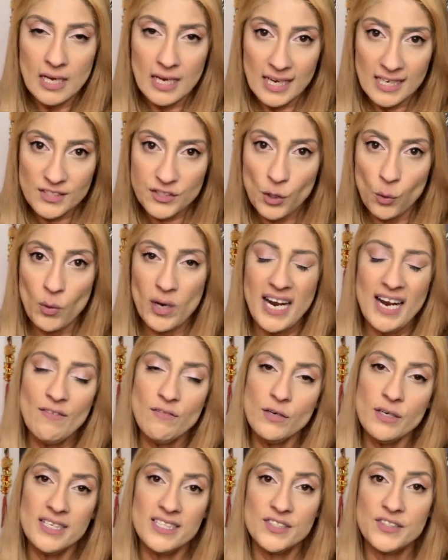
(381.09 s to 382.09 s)
And so
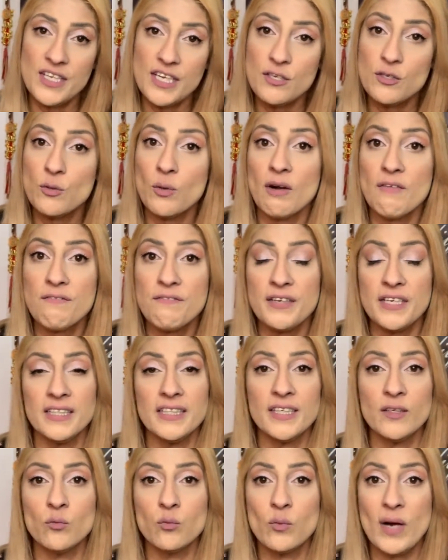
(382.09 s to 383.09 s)
wherever it is that you are
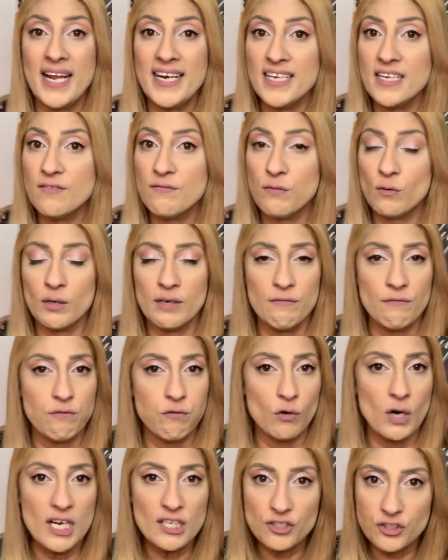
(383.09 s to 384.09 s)
feeling ready for a
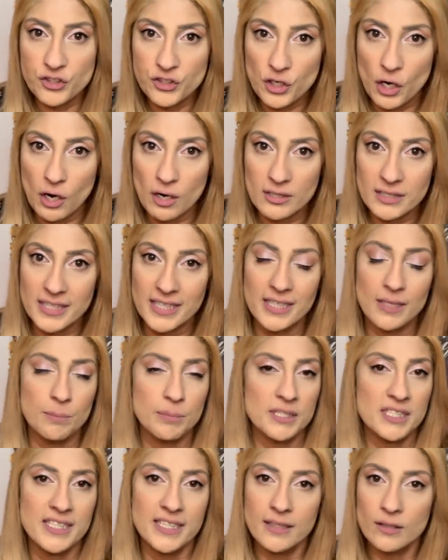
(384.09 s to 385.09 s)
fresh start in a
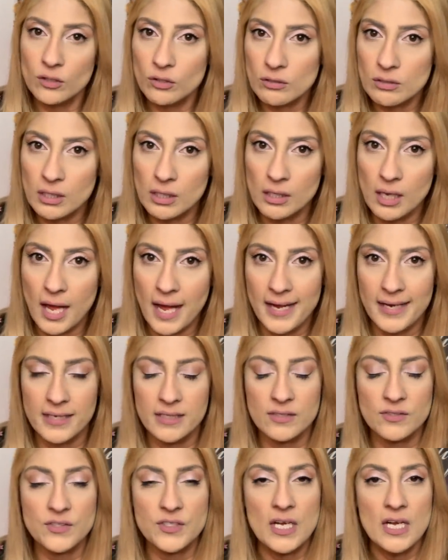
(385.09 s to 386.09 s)
particular
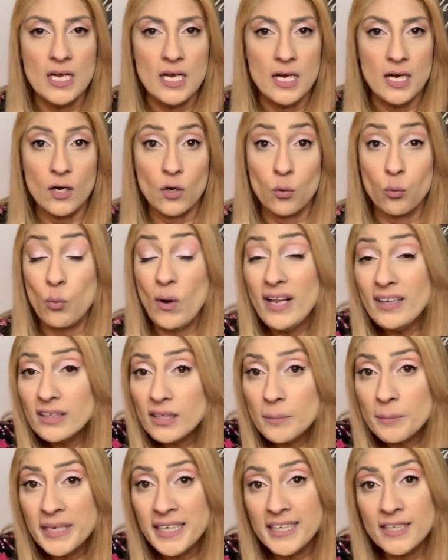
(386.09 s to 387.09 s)
alliance or
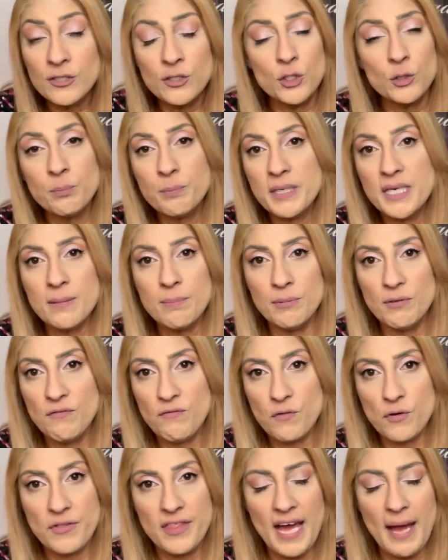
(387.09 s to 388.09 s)
welcoming in new people
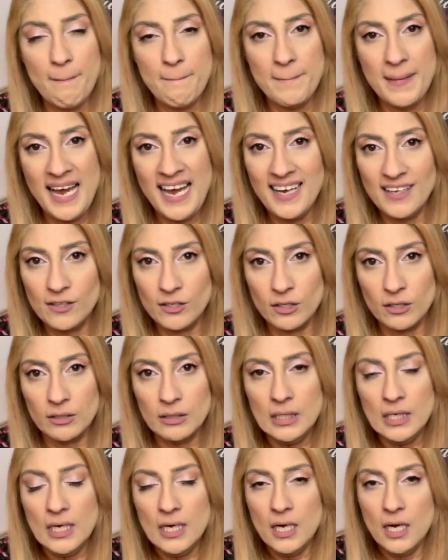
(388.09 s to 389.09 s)
for that
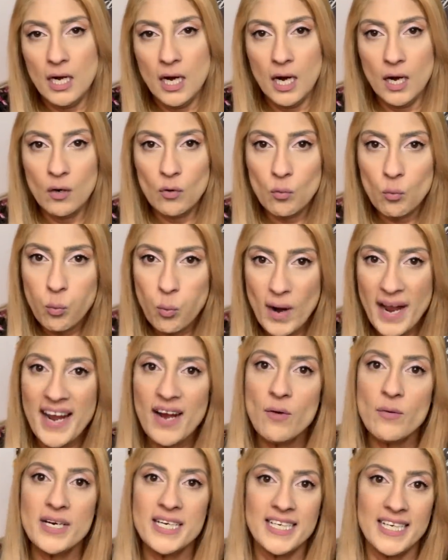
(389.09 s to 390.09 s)
matter,
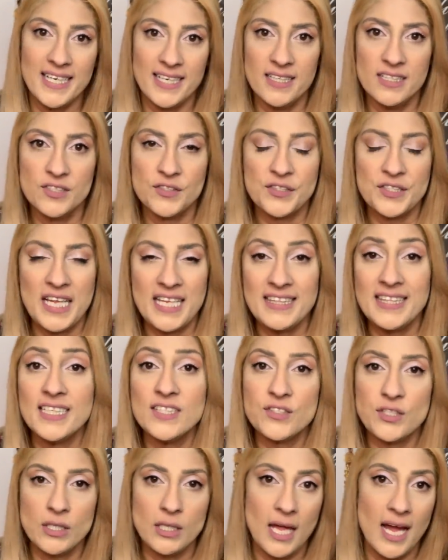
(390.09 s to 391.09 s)
where it is that
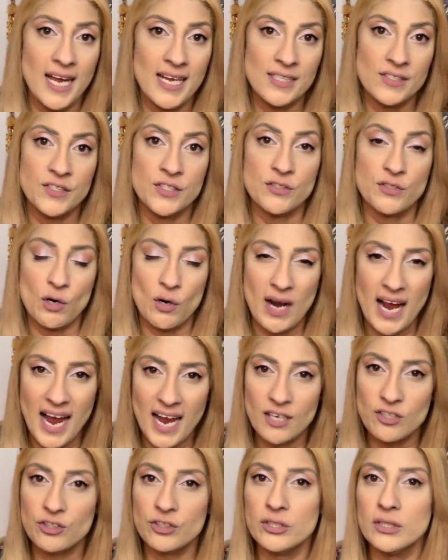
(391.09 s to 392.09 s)
these alliances are
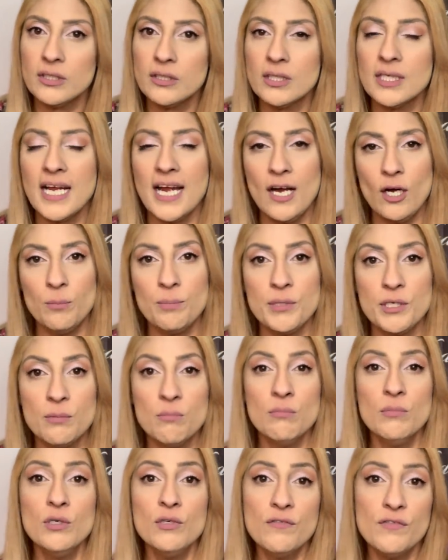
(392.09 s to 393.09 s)
actually going to help you to
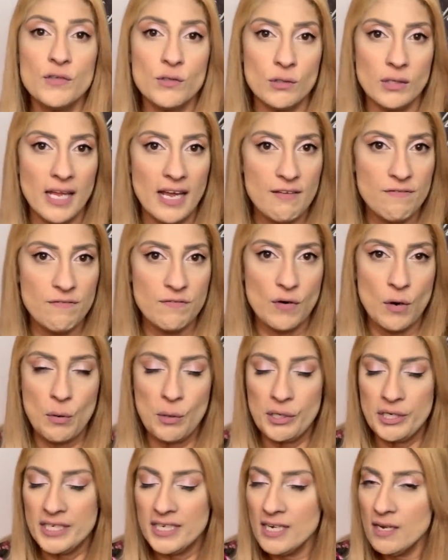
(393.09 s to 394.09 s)
move your life
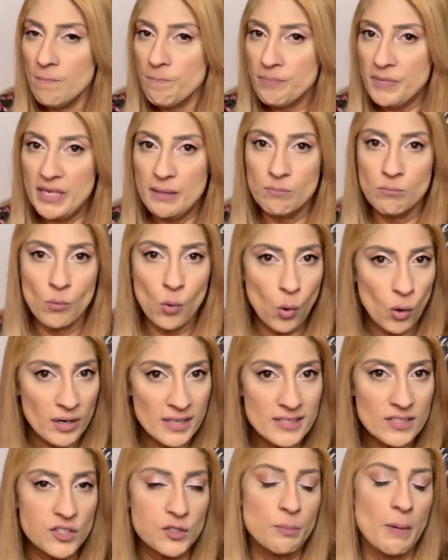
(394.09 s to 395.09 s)
forward in more
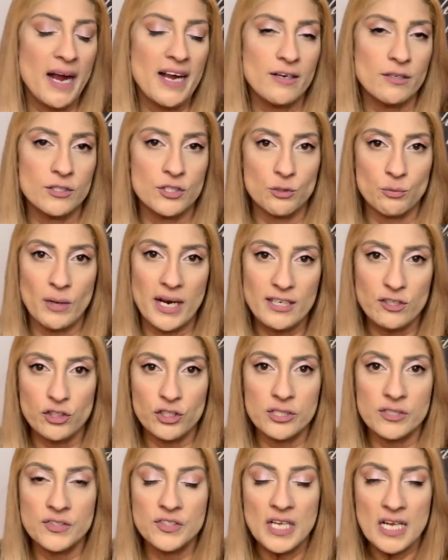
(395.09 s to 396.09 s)
inspired
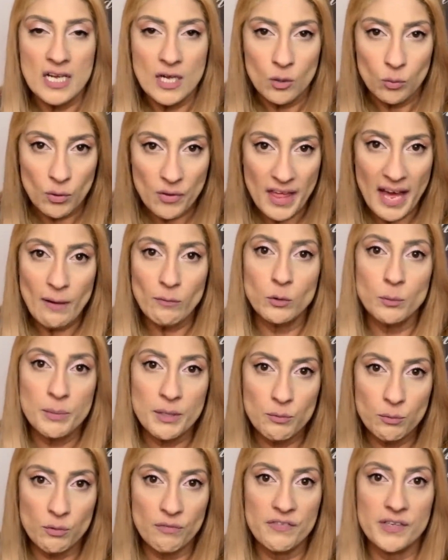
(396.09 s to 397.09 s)
directions, well, that will
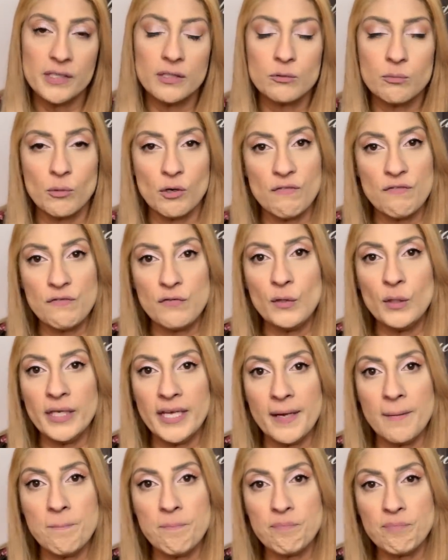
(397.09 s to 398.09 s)
be revealed more
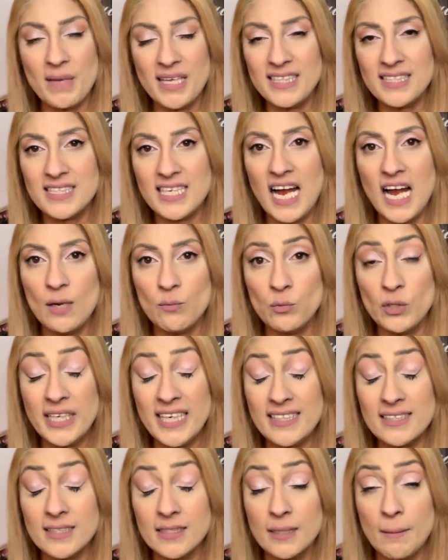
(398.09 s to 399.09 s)
fully by the time we
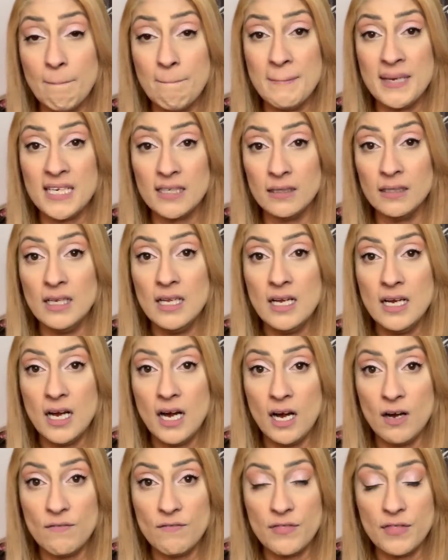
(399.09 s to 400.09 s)
get to the middle
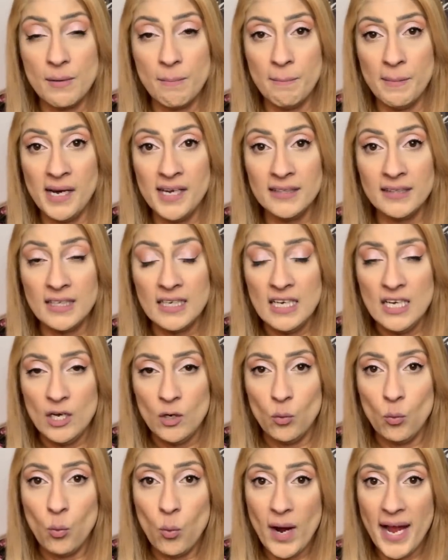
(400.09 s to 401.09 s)
of the month,
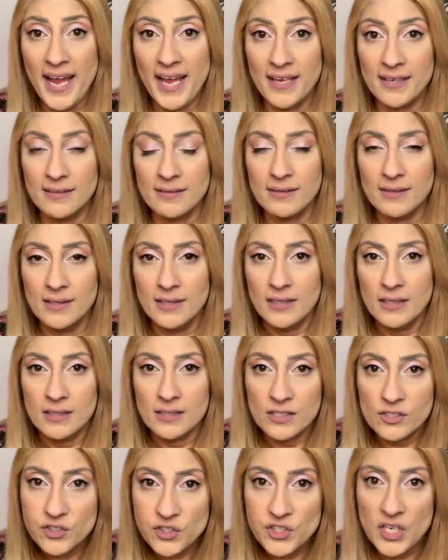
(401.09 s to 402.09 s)
when
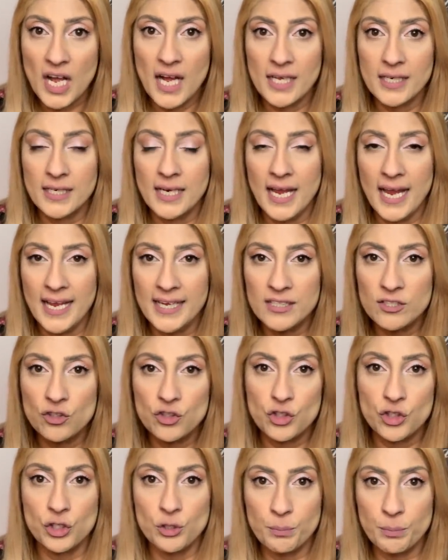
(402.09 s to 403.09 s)
the Sun and
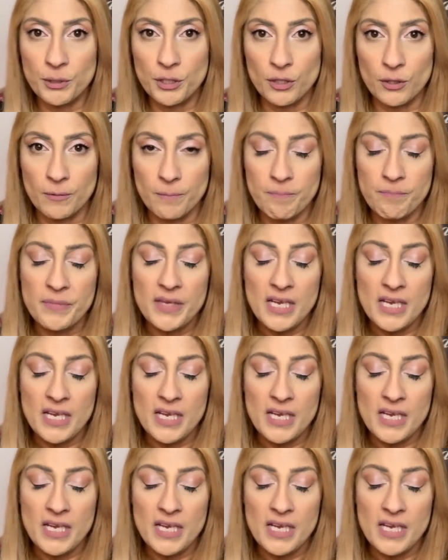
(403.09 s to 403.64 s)
Jupiter